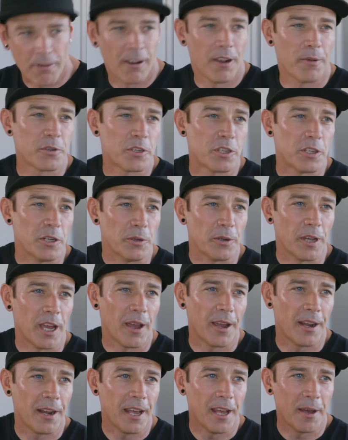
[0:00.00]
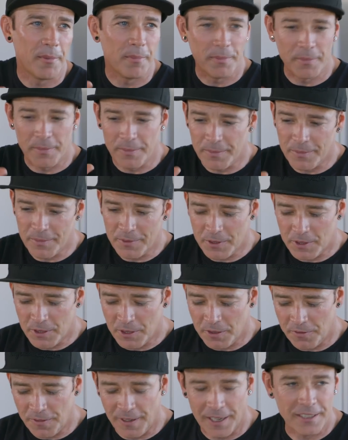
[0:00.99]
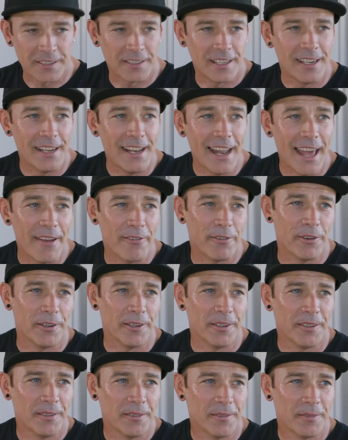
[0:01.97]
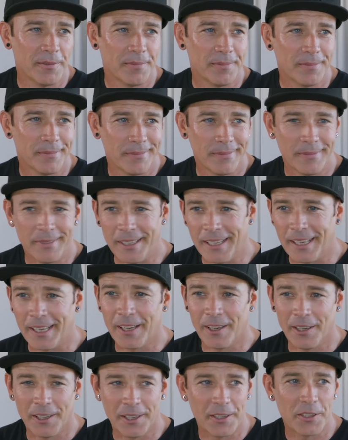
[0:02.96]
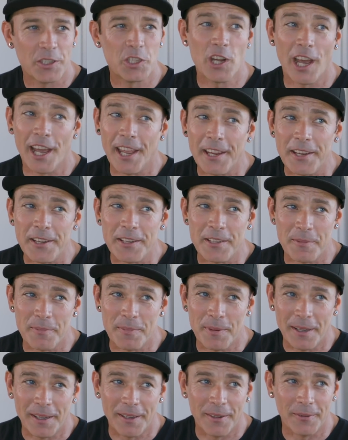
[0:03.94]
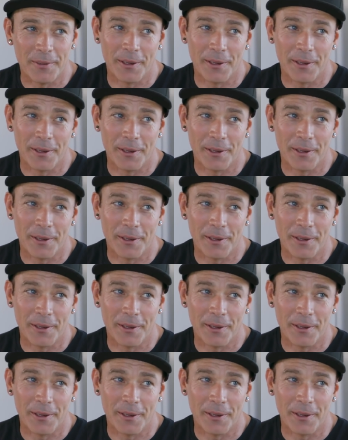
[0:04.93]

career was still going up. 2011, it kind of changed a bit,